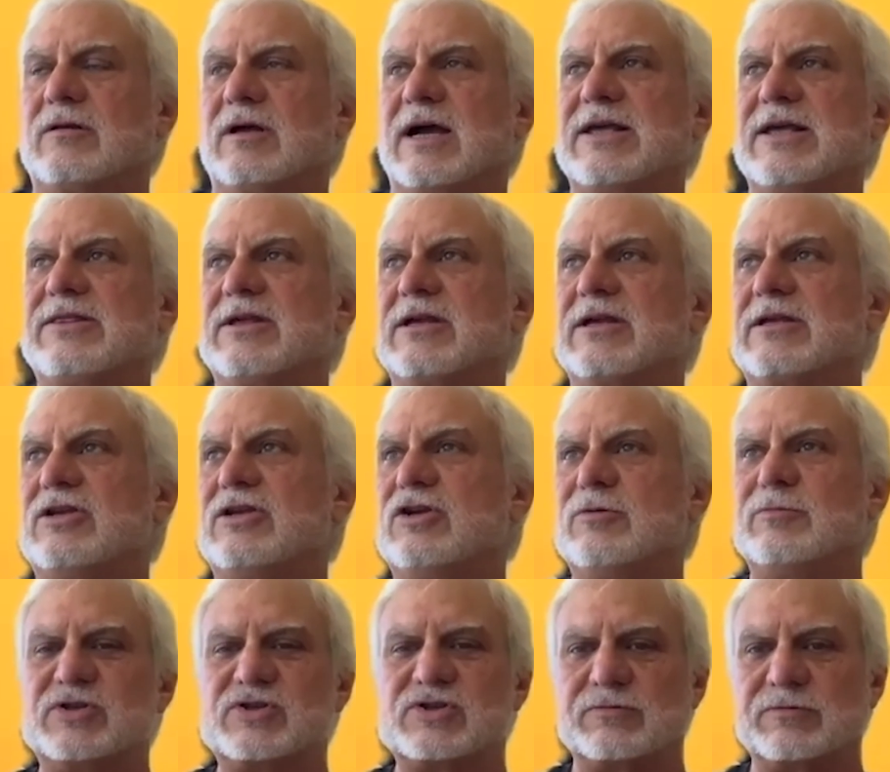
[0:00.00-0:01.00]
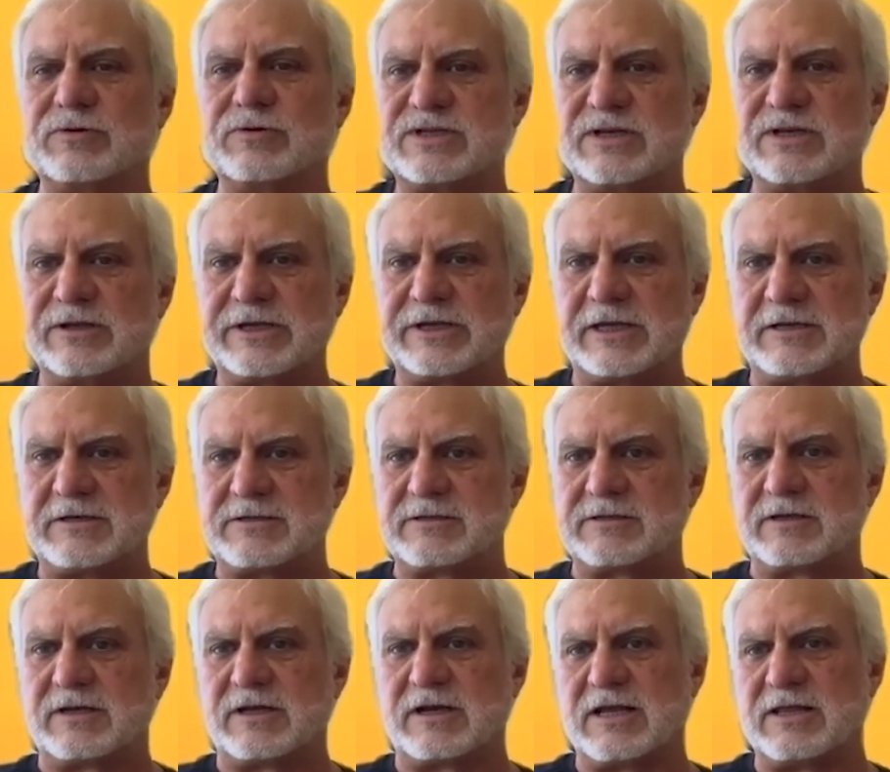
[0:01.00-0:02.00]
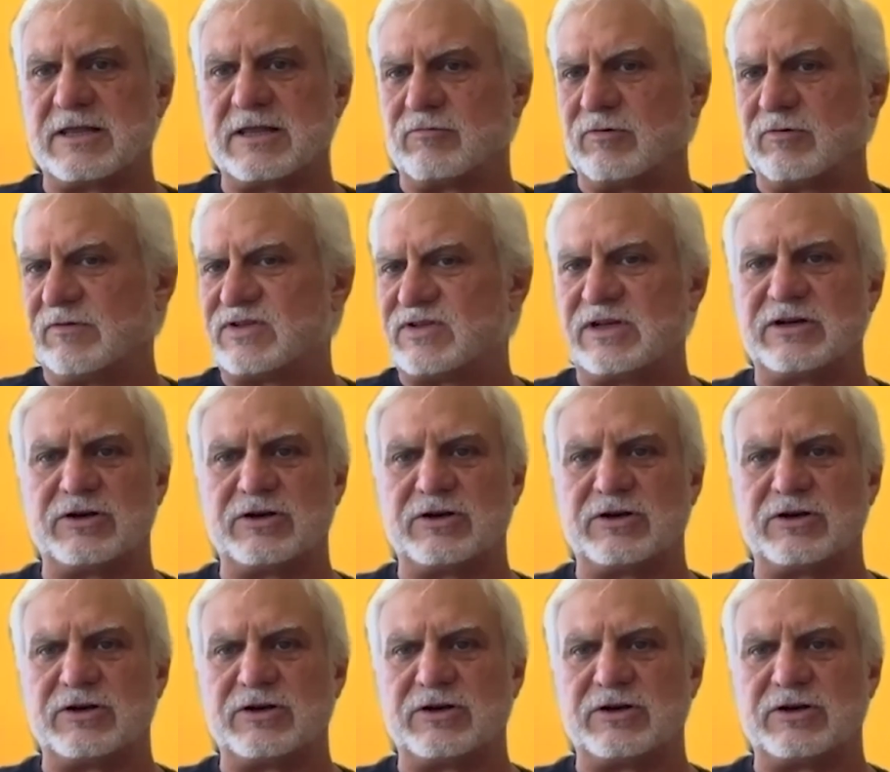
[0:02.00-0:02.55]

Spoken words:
think humans are resilient, and I think we've seen